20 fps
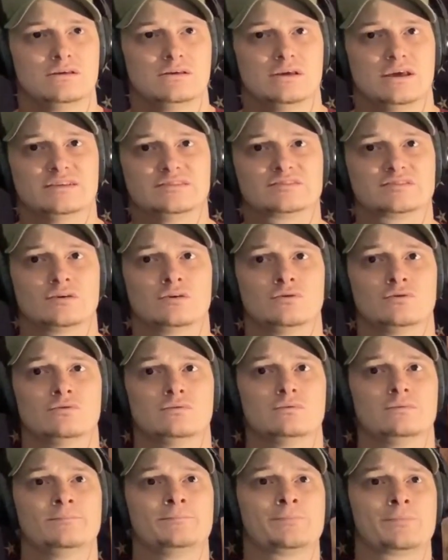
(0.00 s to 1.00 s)
And
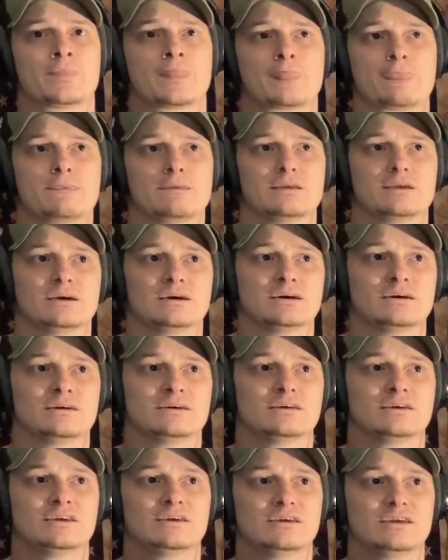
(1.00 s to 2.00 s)
so
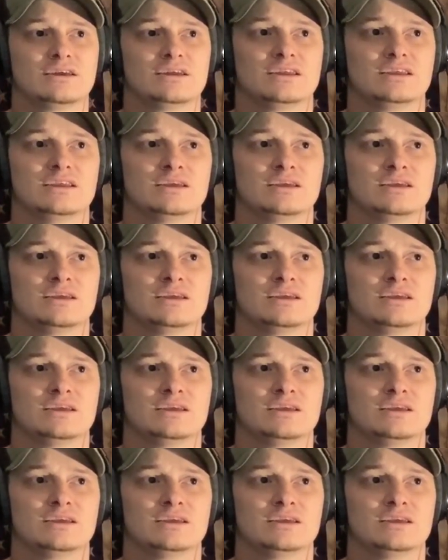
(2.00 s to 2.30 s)
uh, it,